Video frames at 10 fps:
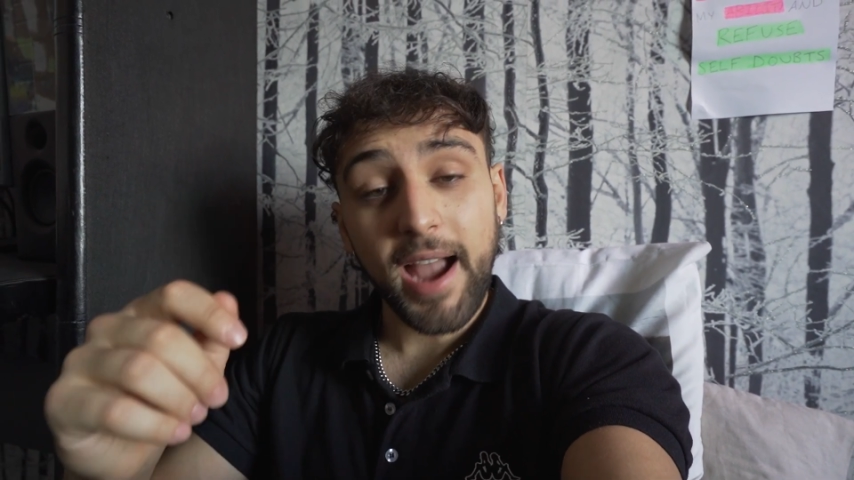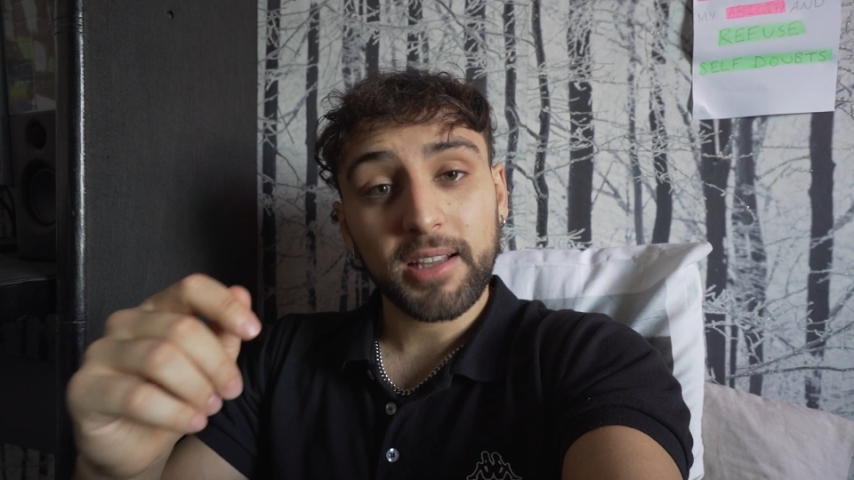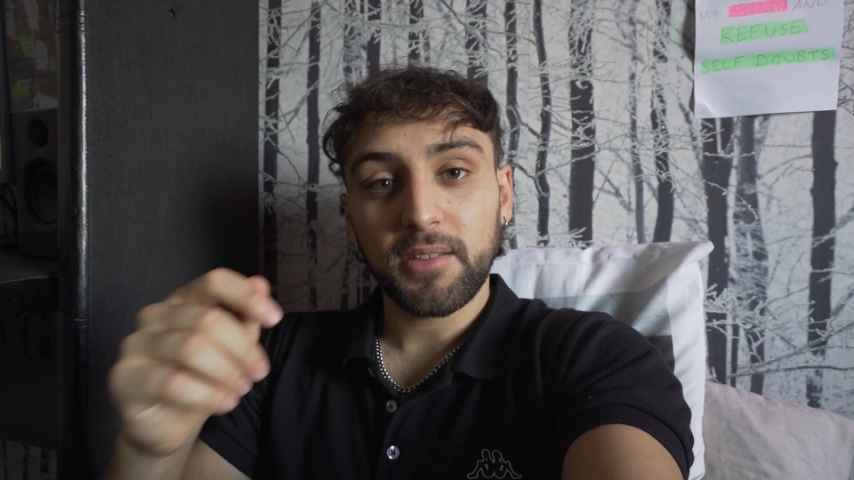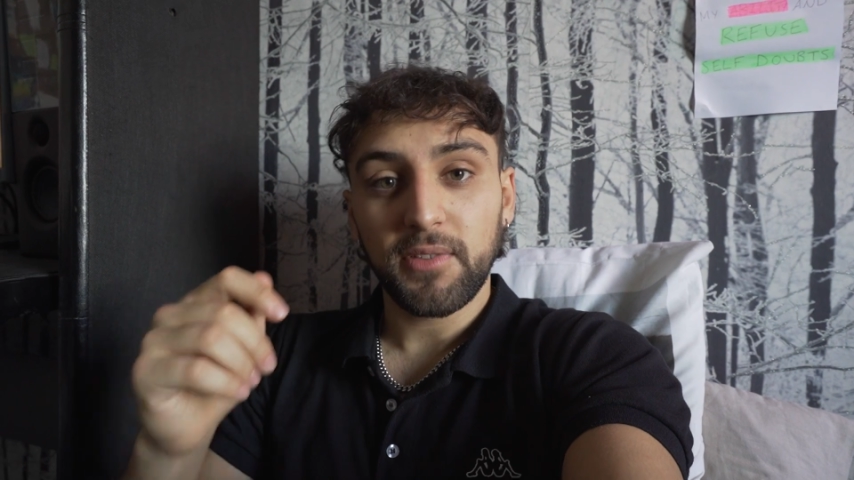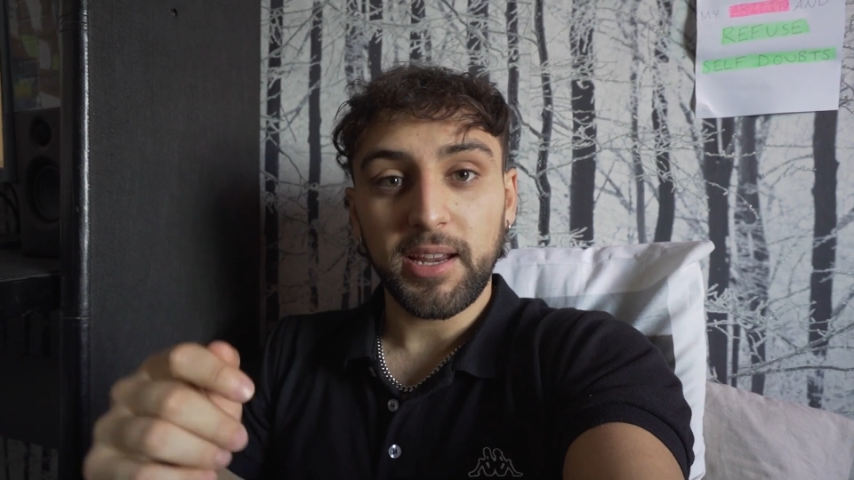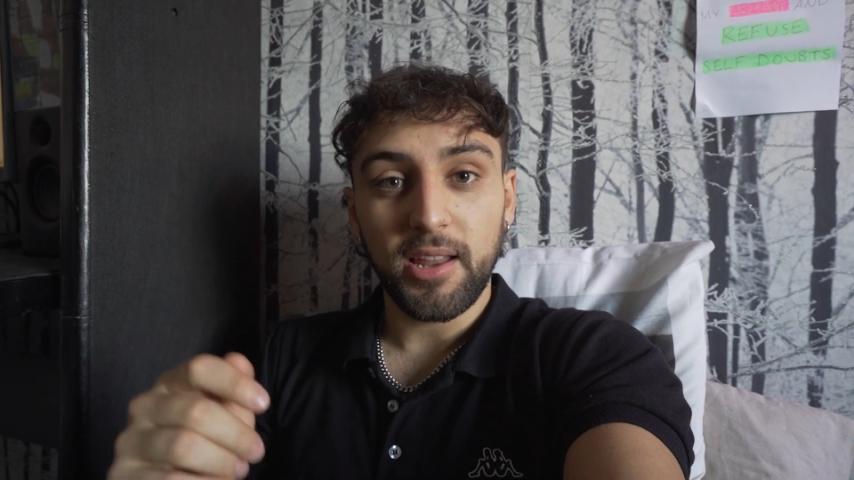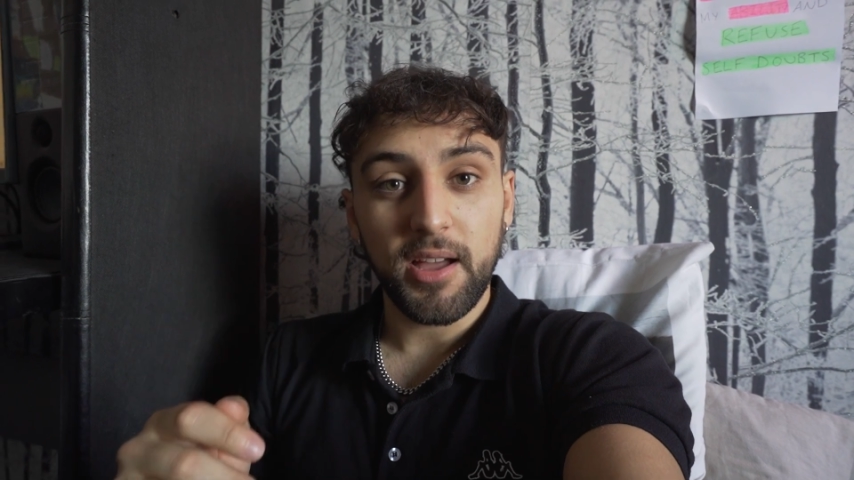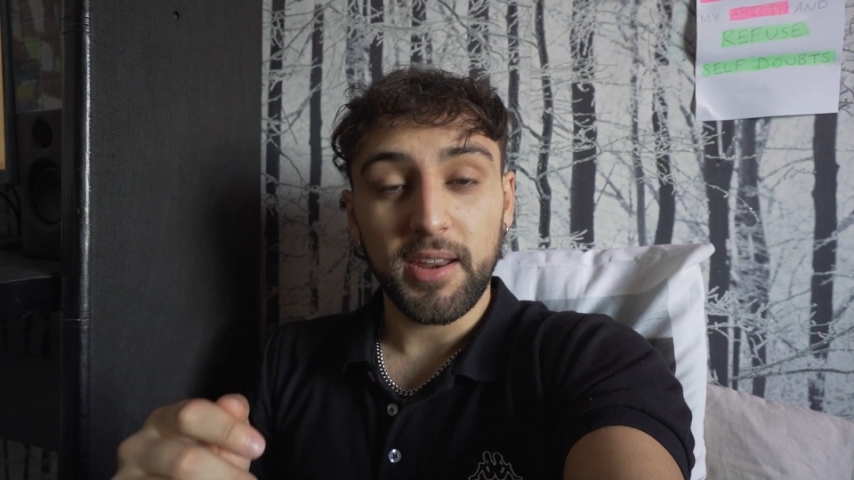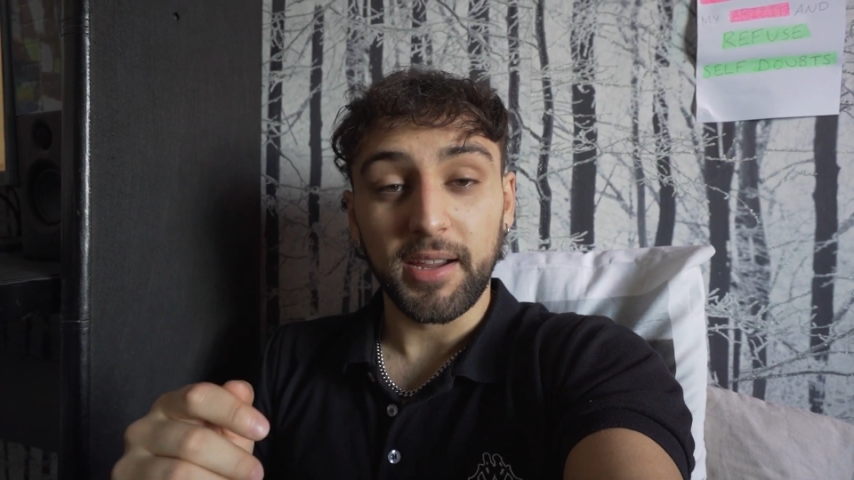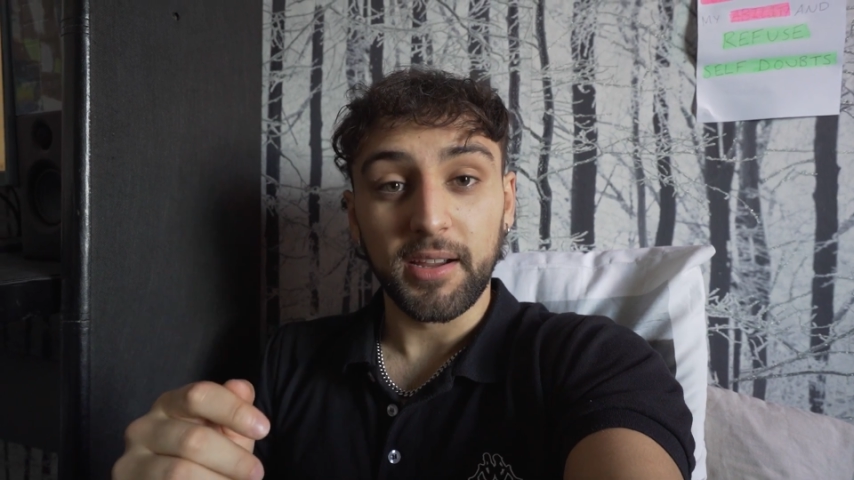actively
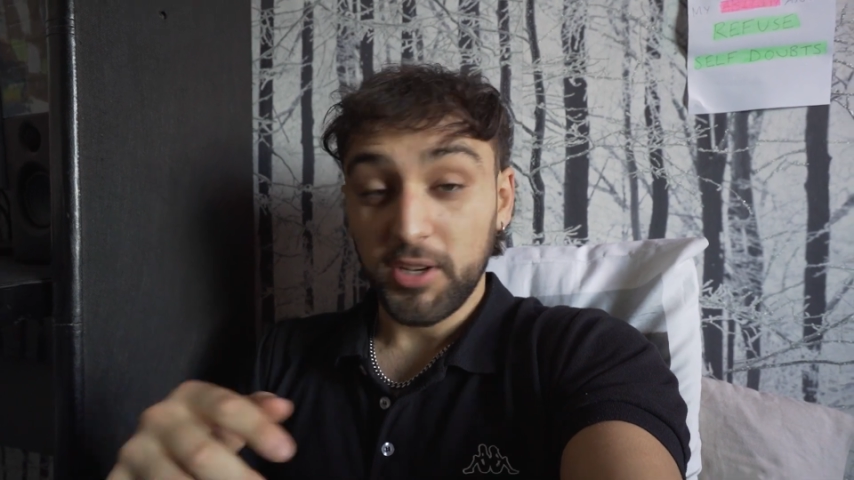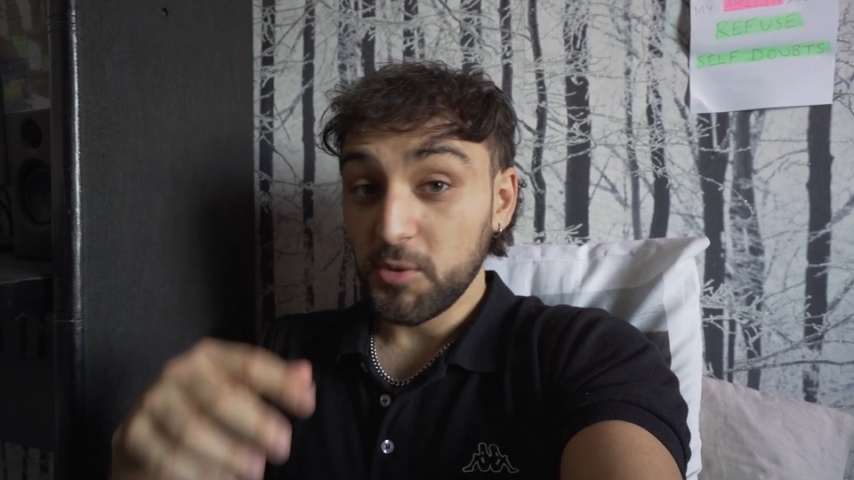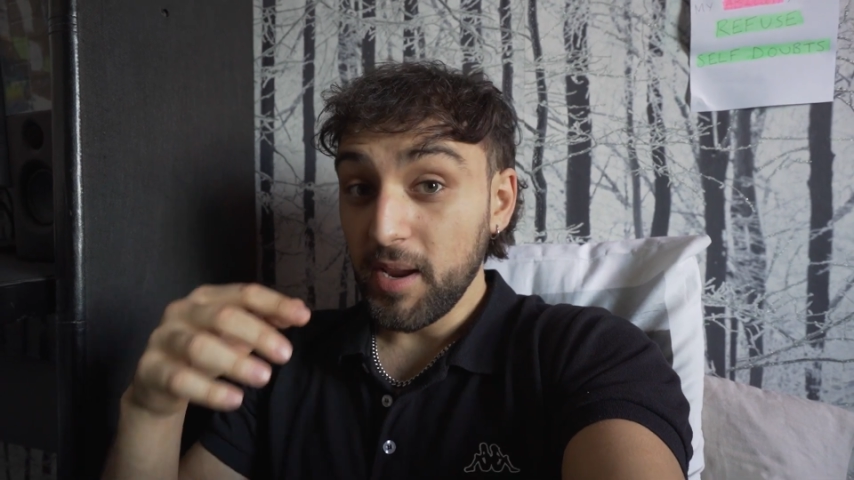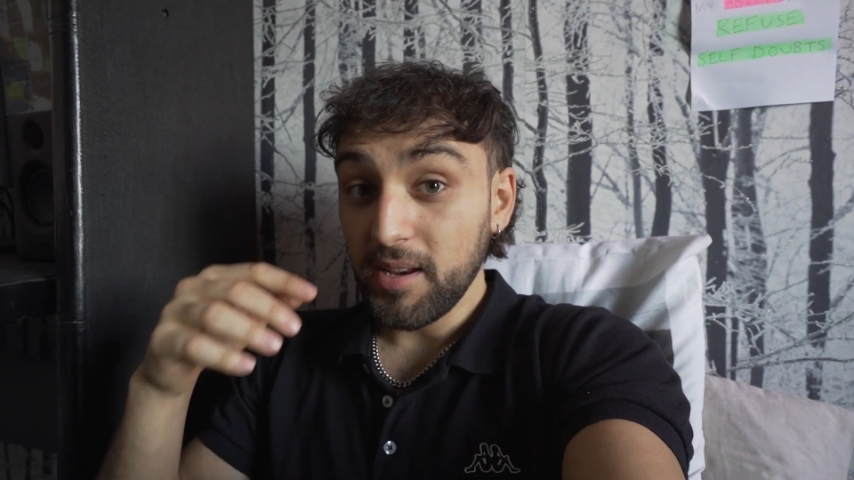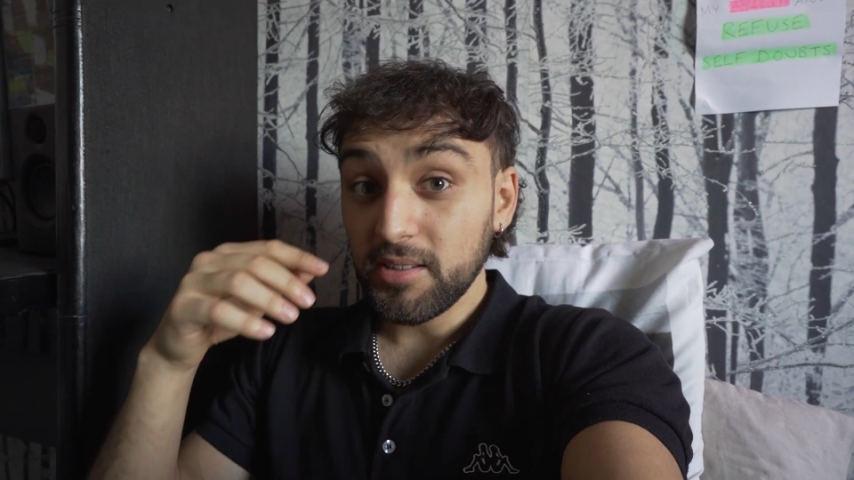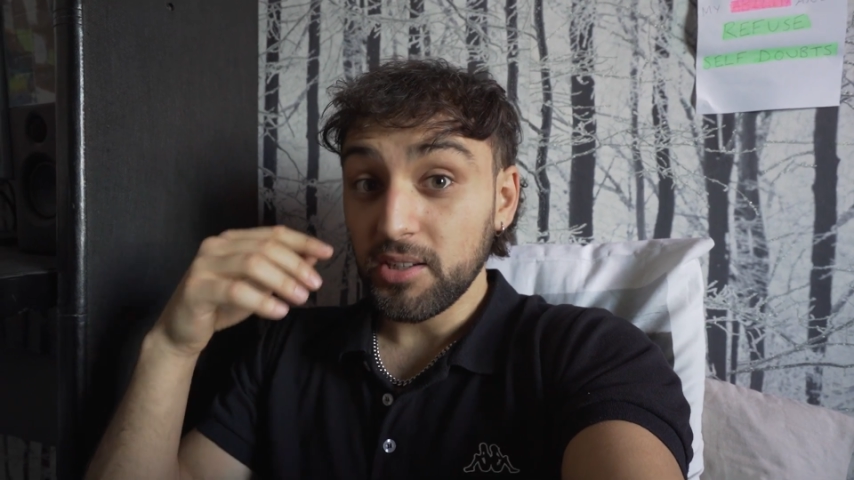learning, which means